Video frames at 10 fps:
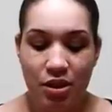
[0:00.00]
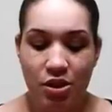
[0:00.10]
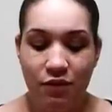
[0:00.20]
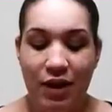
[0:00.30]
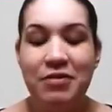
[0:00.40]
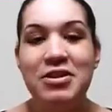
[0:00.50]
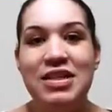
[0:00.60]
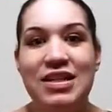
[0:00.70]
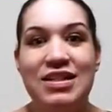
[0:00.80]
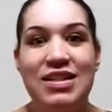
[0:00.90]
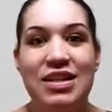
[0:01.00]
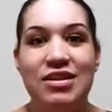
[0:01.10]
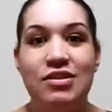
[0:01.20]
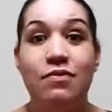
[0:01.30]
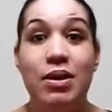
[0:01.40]
5 or 6
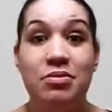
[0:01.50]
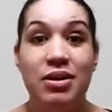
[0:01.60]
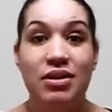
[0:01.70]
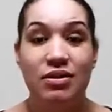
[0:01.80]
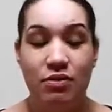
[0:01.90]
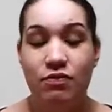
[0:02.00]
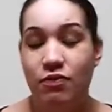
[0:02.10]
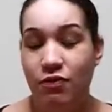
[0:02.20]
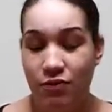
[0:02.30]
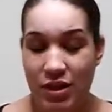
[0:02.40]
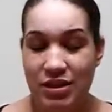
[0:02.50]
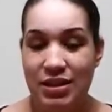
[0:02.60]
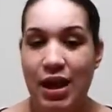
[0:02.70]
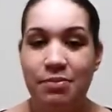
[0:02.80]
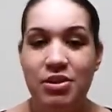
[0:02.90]
things of that's
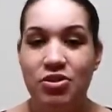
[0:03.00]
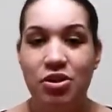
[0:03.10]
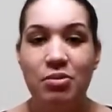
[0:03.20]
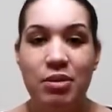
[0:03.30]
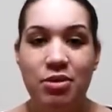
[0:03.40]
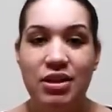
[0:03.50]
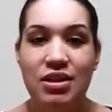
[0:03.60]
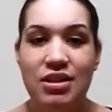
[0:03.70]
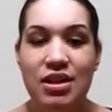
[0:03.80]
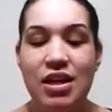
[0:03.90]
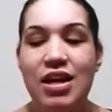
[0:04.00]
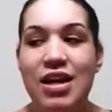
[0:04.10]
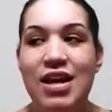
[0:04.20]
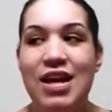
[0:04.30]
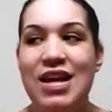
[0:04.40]
happened during my pregnancy,
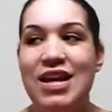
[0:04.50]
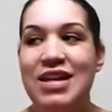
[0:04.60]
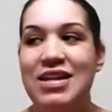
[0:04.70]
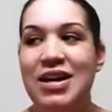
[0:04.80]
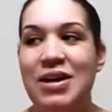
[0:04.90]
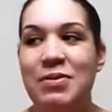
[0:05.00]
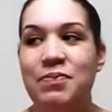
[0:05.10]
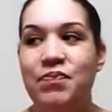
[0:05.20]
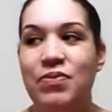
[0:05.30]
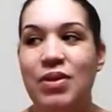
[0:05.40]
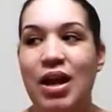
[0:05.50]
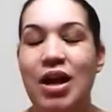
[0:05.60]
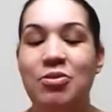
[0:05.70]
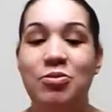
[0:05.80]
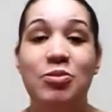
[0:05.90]
and
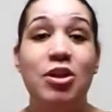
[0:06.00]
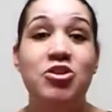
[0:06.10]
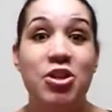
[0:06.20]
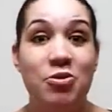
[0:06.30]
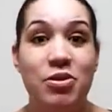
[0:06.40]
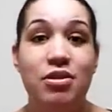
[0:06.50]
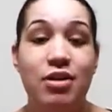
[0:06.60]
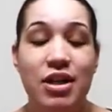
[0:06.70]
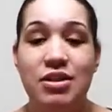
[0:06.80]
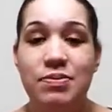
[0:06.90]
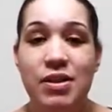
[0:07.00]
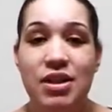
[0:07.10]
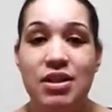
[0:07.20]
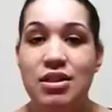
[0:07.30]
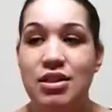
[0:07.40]
I'll share it with you guys
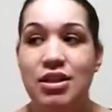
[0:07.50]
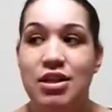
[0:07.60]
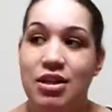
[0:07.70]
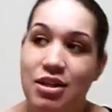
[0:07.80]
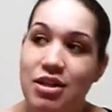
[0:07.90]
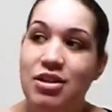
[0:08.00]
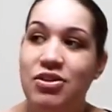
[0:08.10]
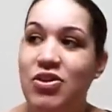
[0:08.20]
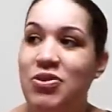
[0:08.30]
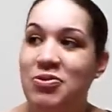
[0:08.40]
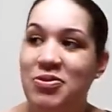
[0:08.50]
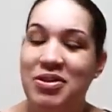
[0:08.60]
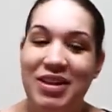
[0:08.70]
because you know